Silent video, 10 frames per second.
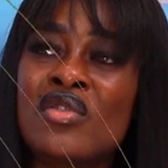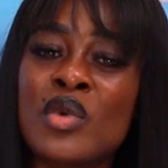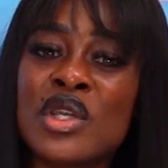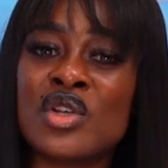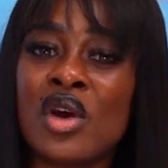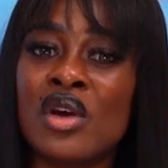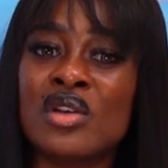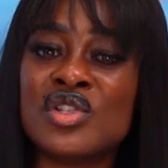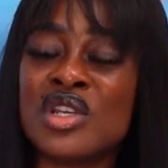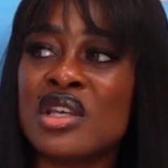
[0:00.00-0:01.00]
we
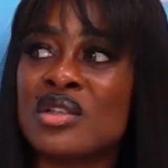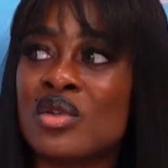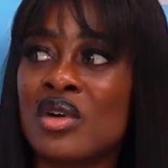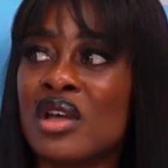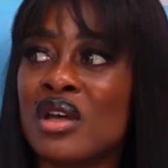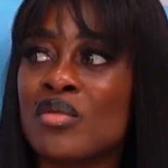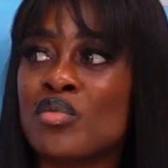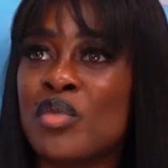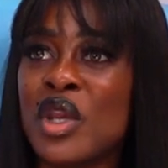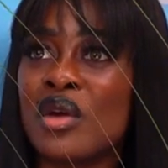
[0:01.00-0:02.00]
don't, she has not
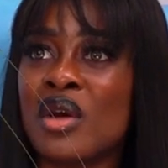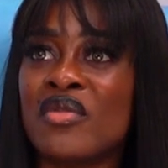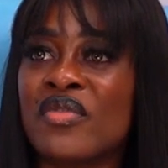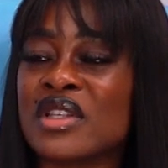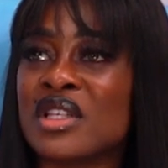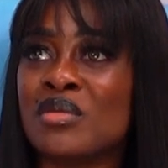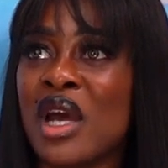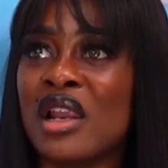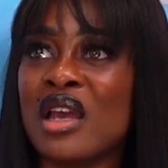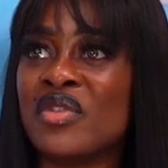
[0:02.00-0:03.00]
you know, affected my
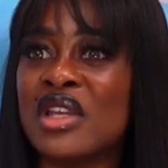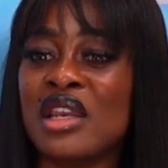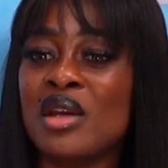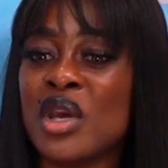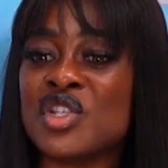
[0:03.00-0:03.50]
life in any way.